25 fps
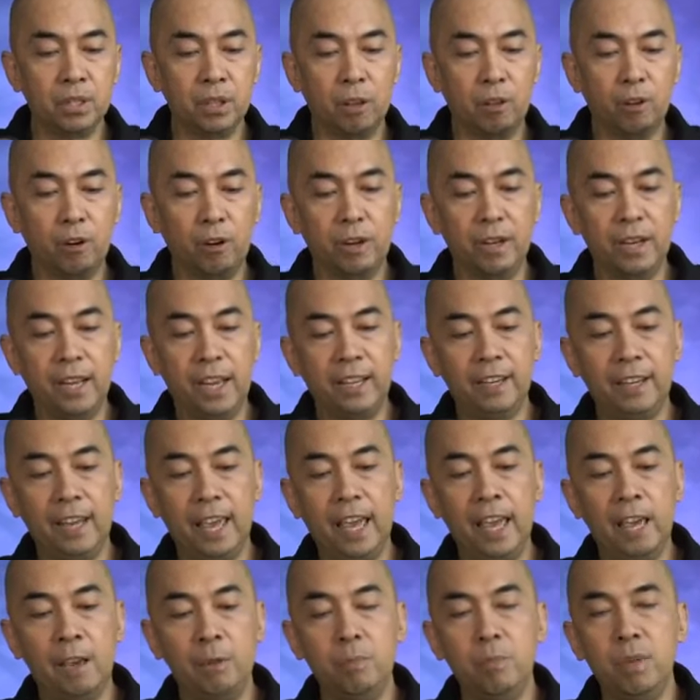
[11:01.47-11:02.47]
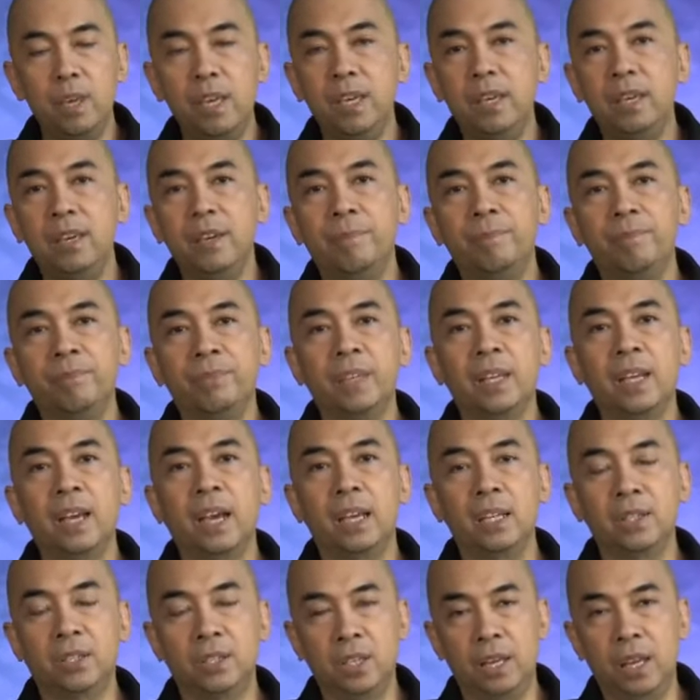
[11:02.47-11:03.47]
the Lord, and Emmy
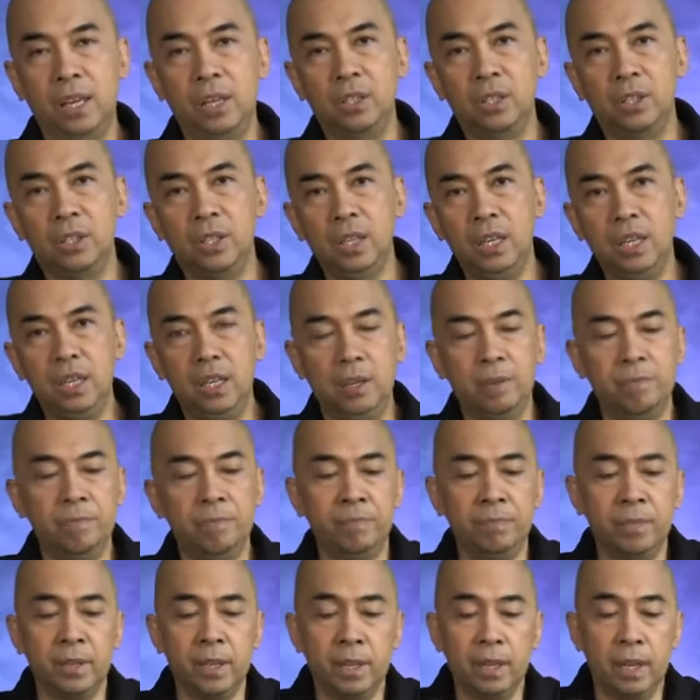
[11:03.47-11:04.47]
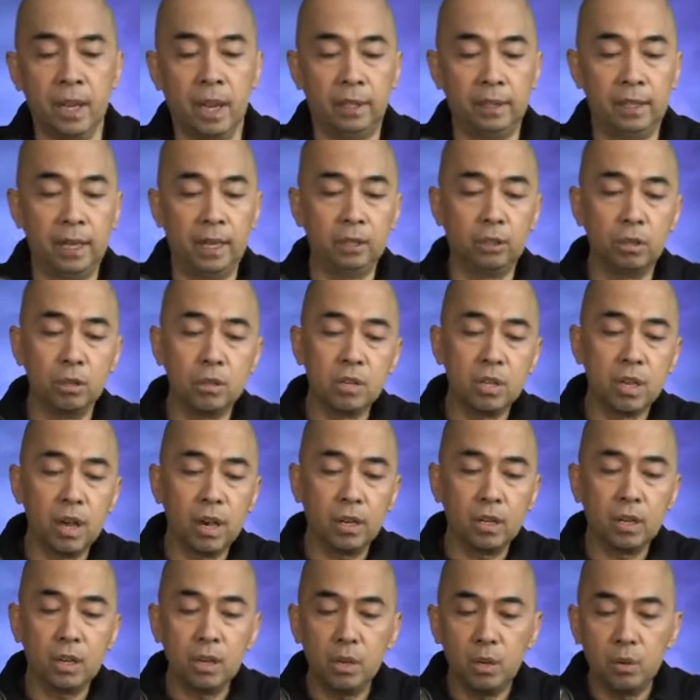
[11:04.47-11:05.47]
Asensi. I'd like to
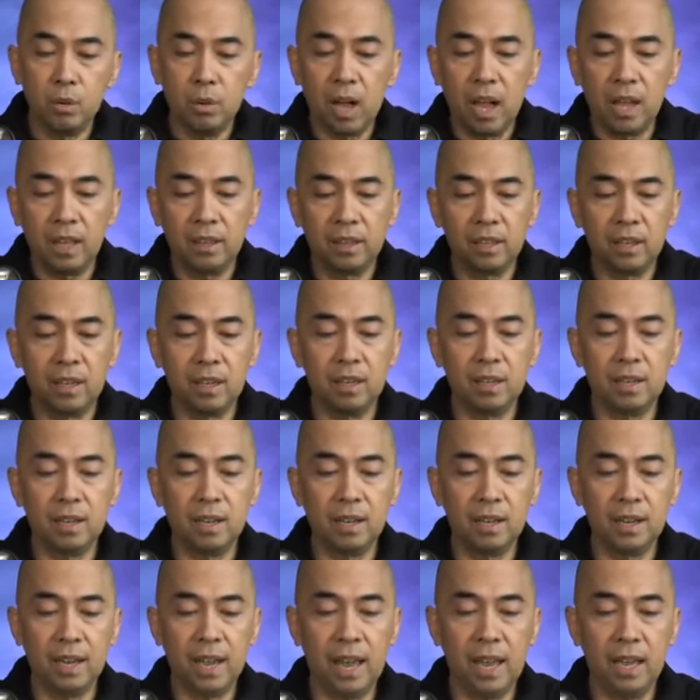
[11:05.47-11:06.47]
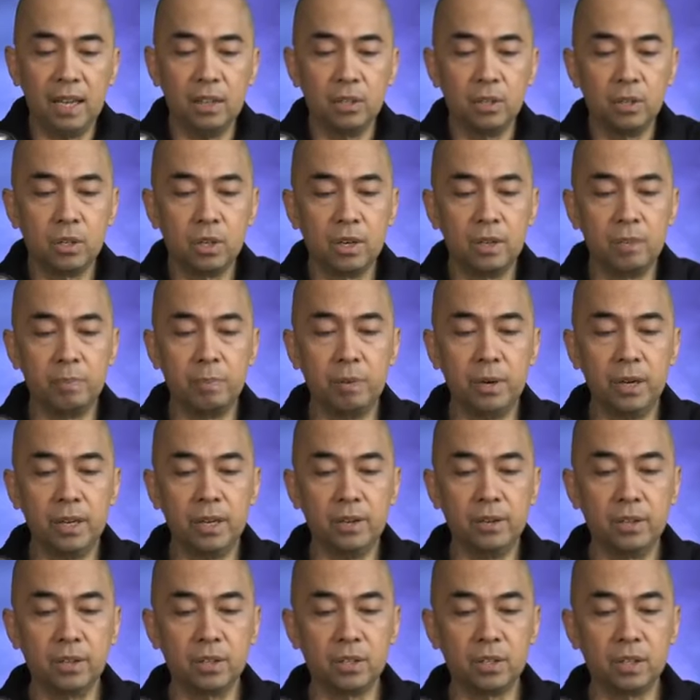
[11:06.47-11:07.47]
share to you other answered
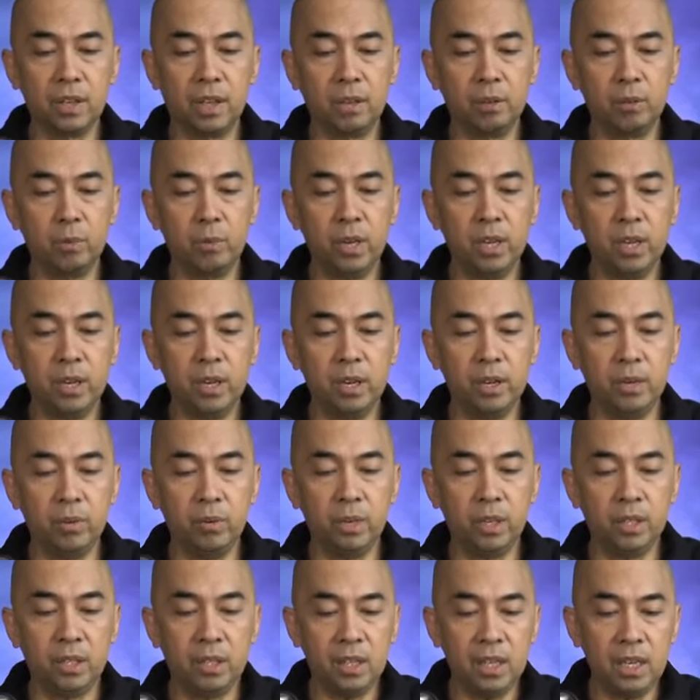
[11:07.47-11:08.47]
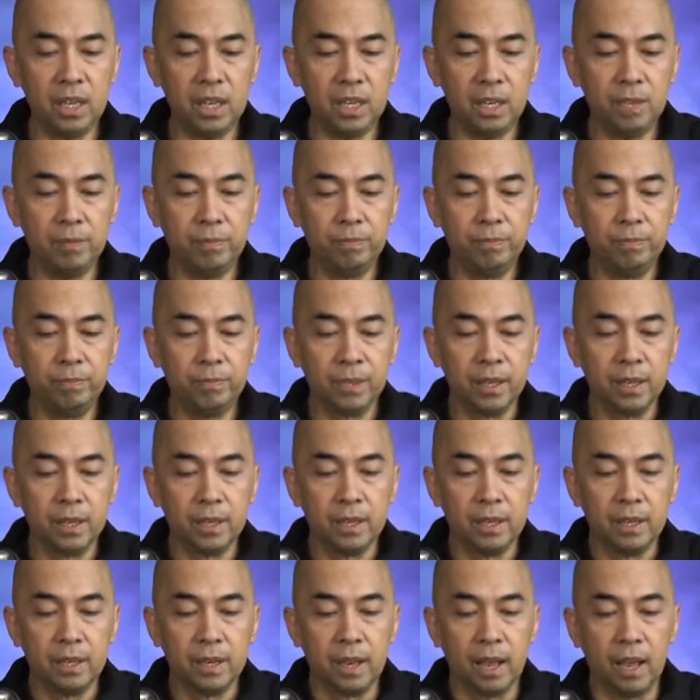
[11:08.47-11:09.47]
prayers that we receive,
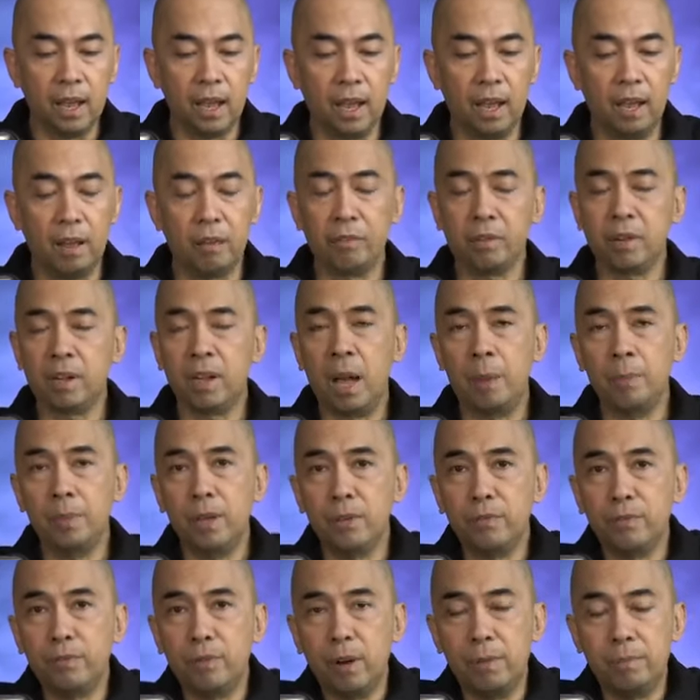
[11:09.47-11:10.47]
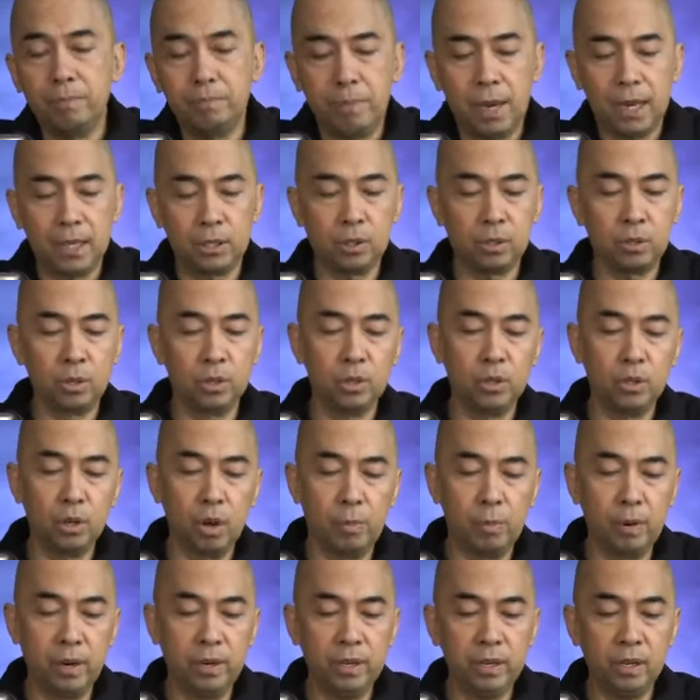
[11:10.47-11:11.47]
coming from Pastor
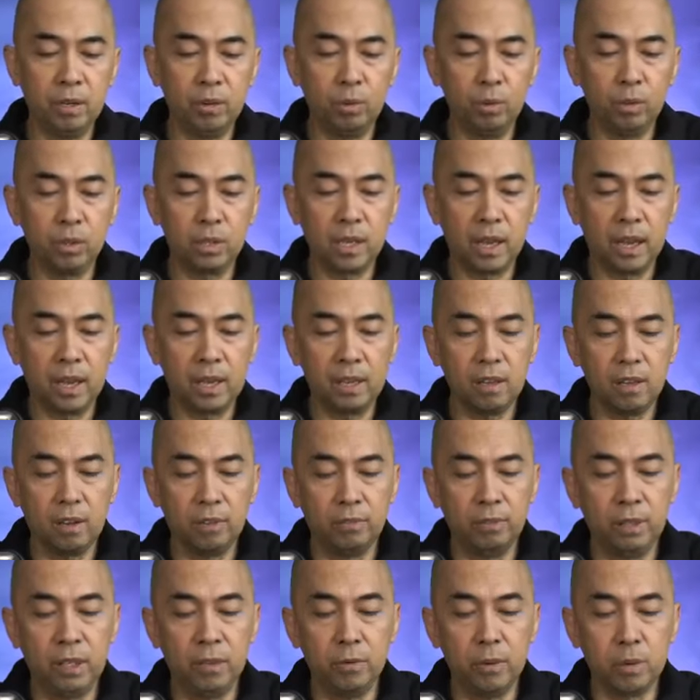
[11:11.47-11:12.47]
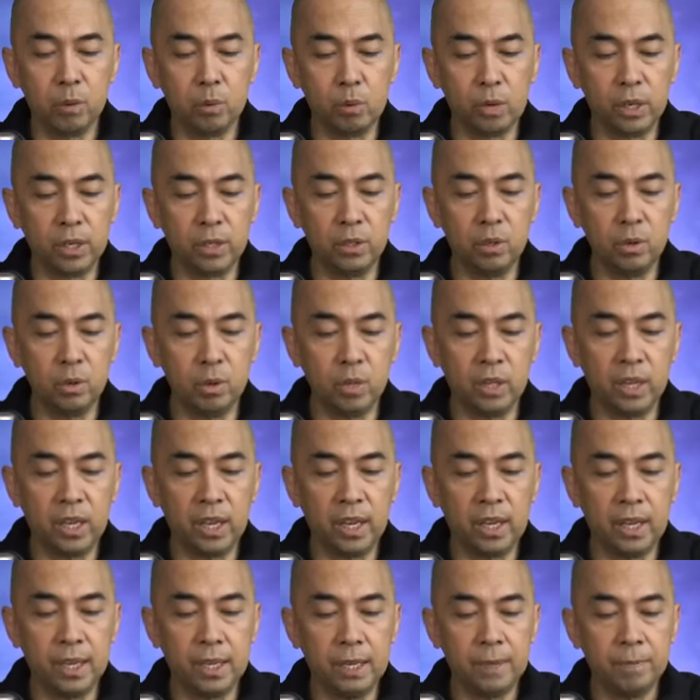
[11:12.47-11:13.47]
Jomari Kusay of Living Word
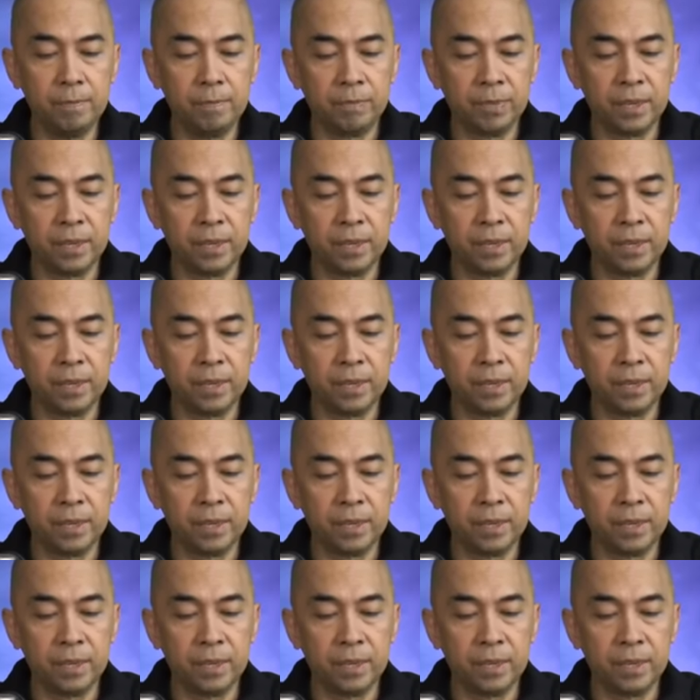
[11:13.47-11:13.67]
UK.